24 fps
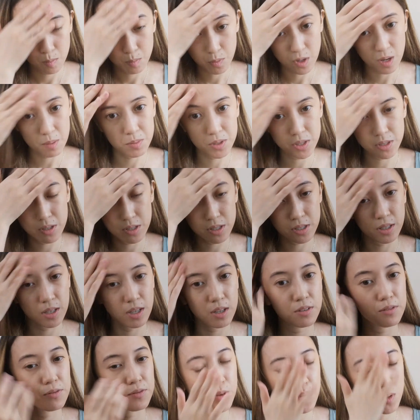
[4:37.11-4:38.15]
Preps your
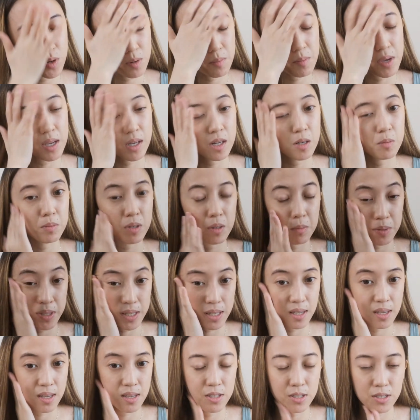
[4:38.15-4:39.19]
skin for makeup
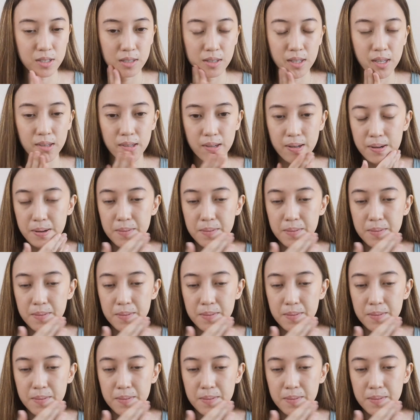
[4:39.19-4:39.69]
application later.